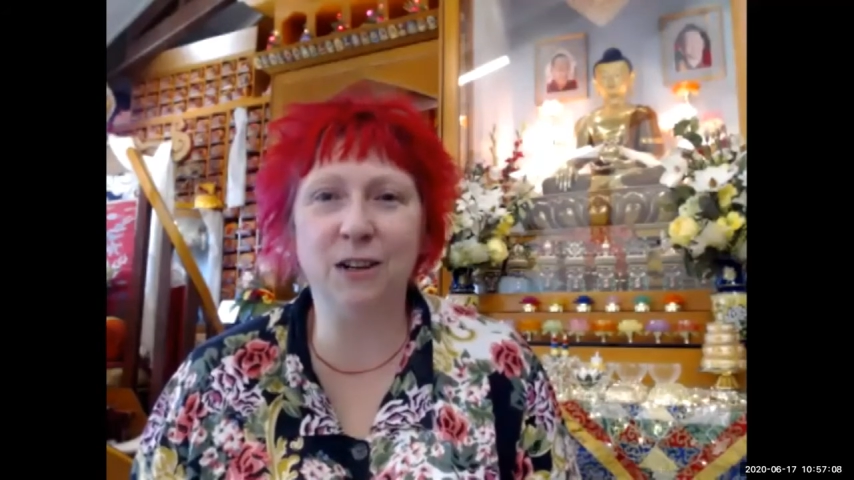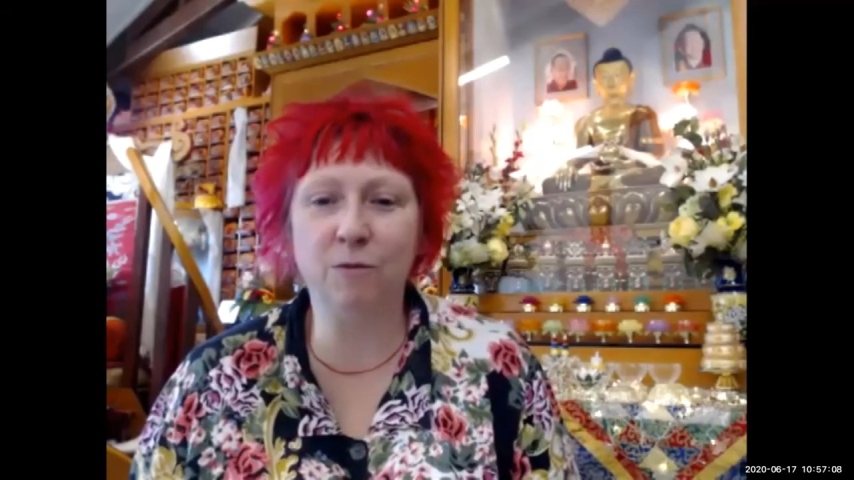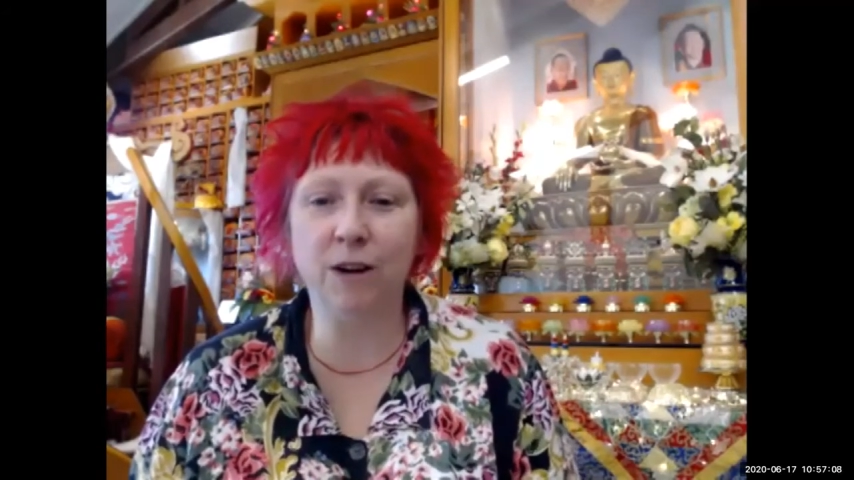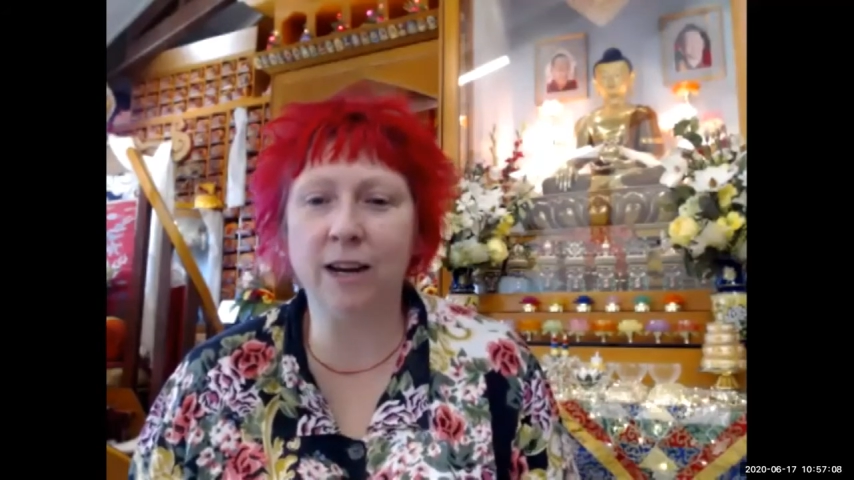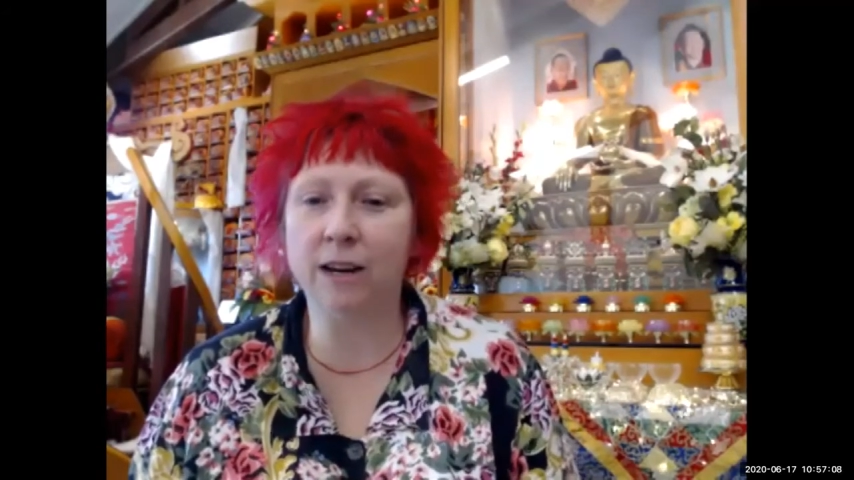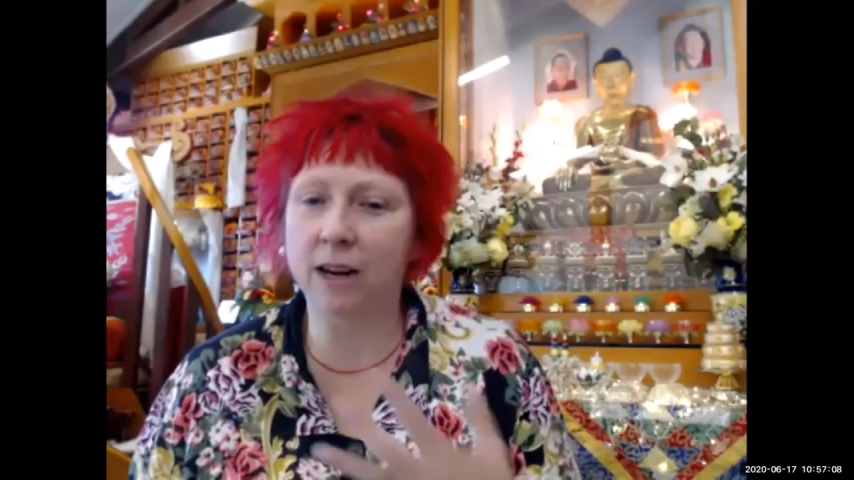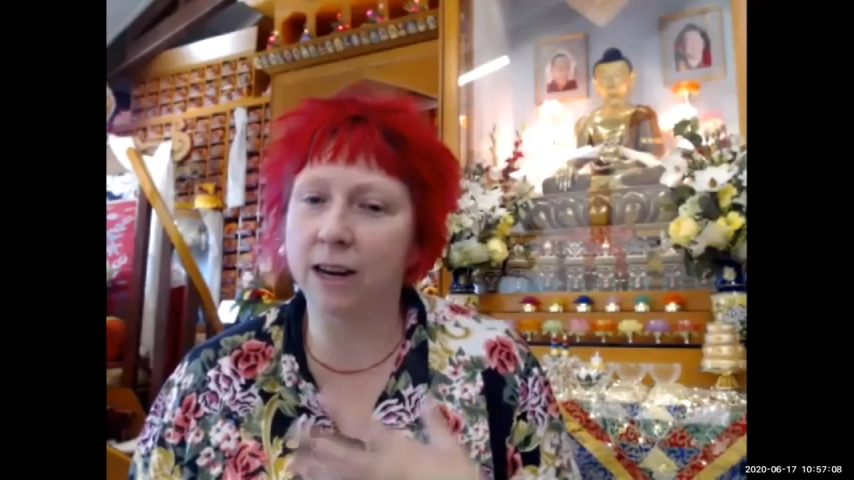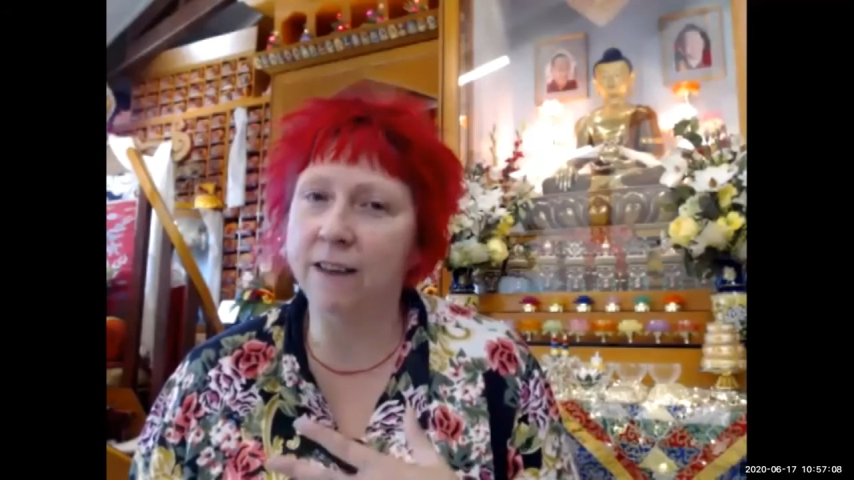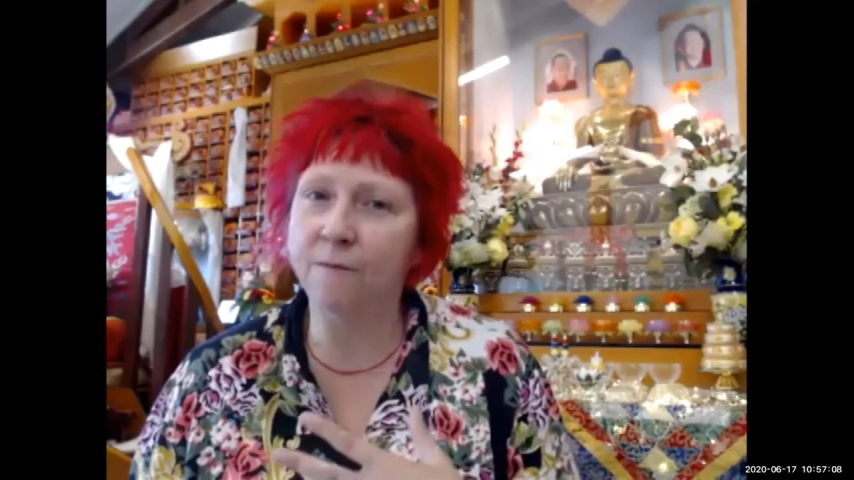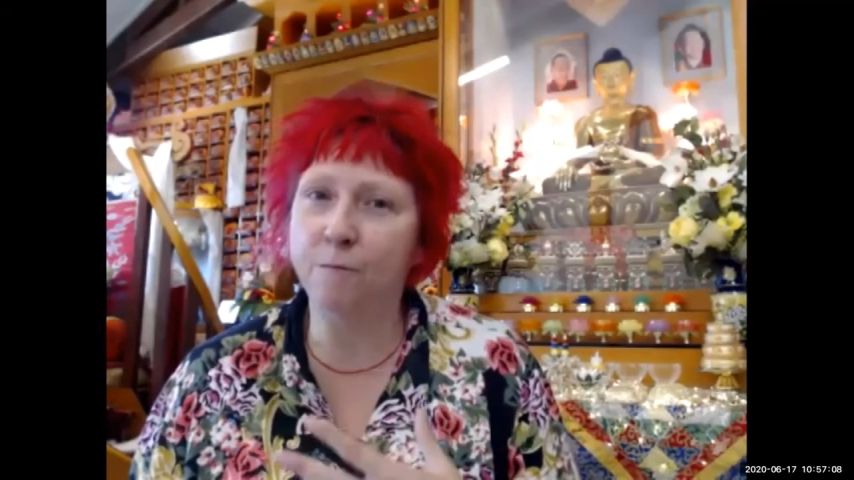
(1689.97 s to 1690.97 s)
liberated
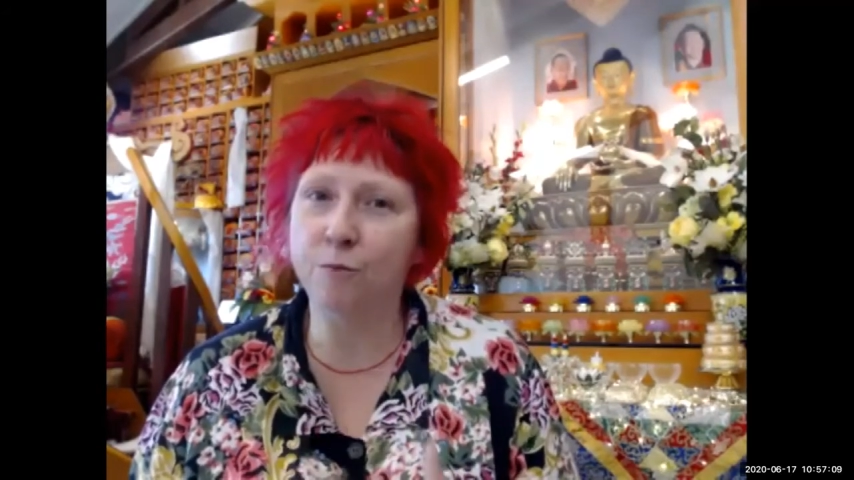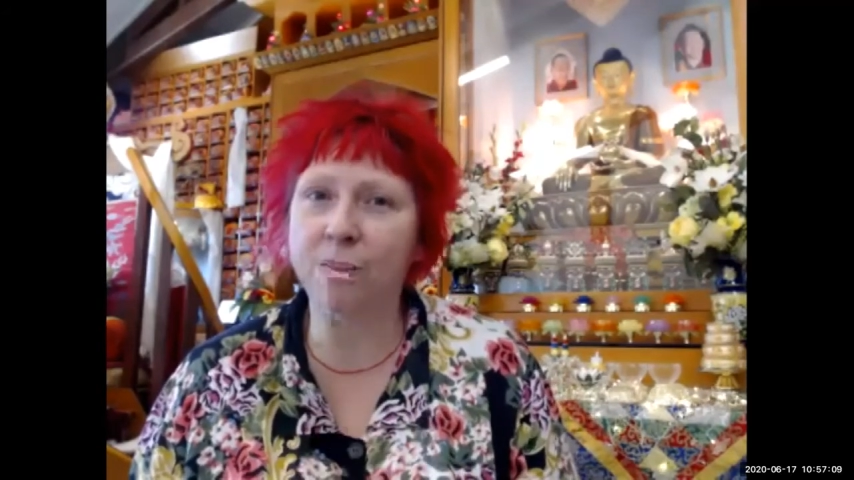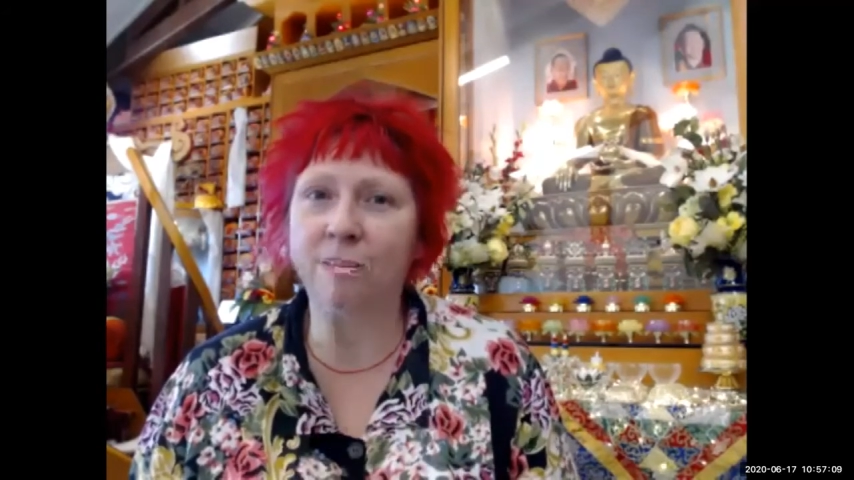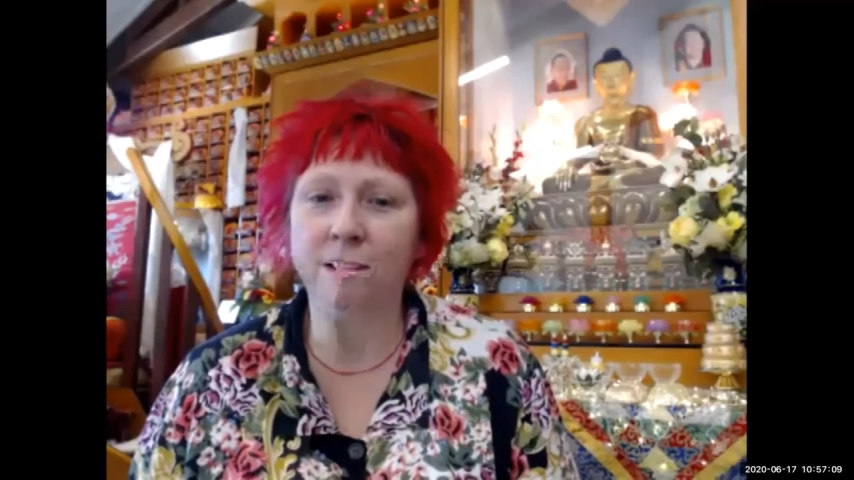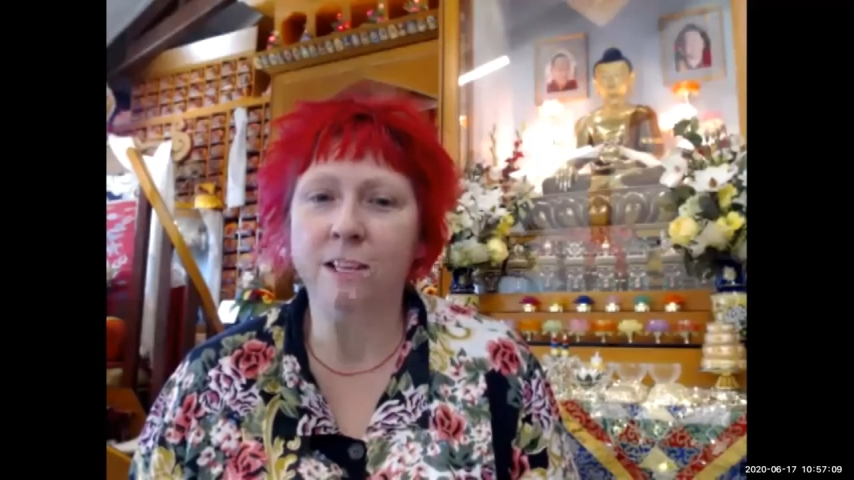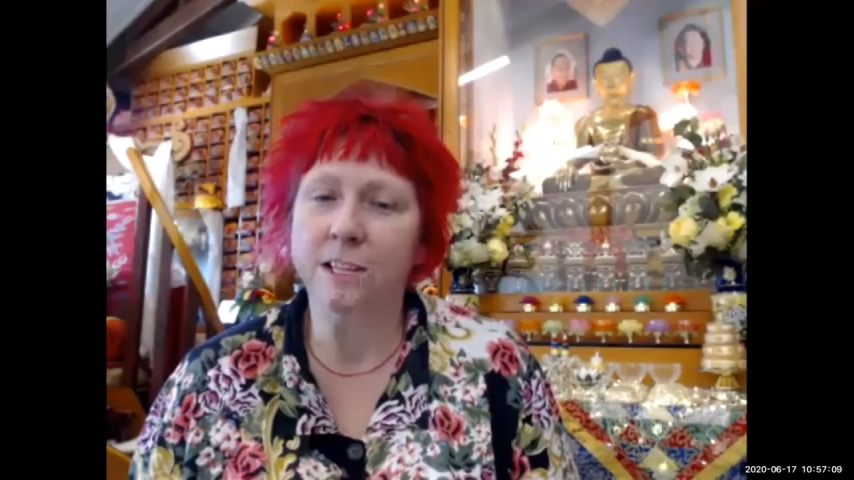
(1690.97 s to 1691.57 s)
and give breath